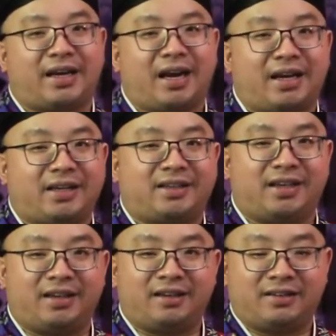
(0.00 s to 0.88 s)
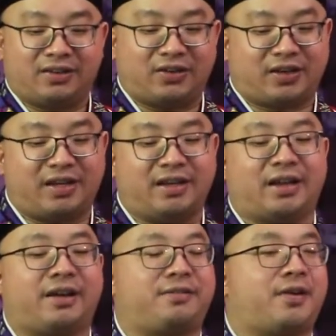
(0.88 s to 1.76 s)
kind of thing. Okay,
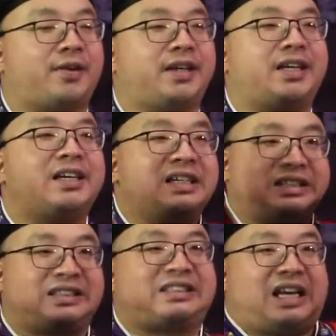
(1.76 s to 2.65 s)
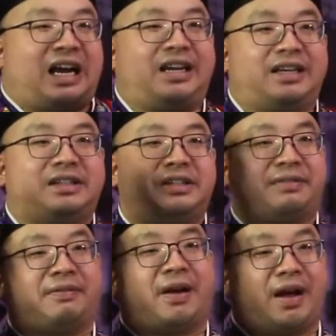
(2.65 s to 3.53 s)
like very science
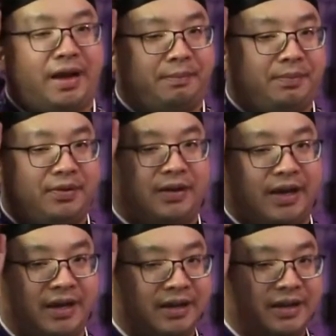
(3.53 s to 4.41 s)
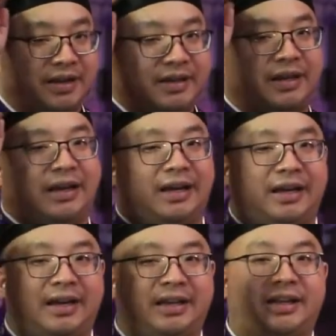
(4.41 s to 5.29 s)
vibe. Okay,
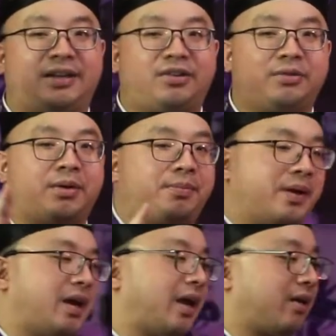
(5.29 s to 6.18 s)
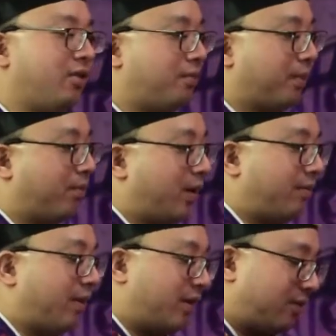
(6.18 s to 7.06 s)
and then you will be like, oh, but what
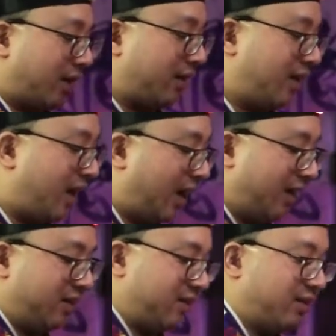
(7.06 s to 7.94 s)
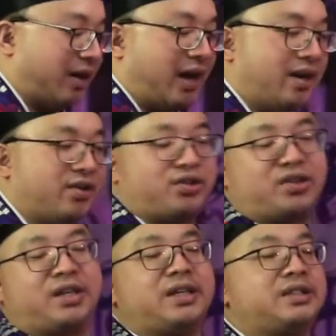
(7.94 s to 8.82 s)
if I do like that? Is the
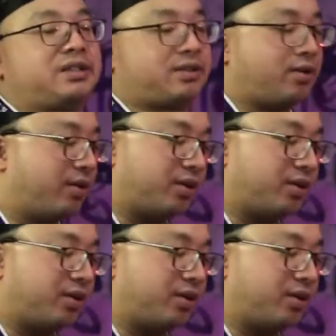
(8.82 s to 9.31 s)
energy is going to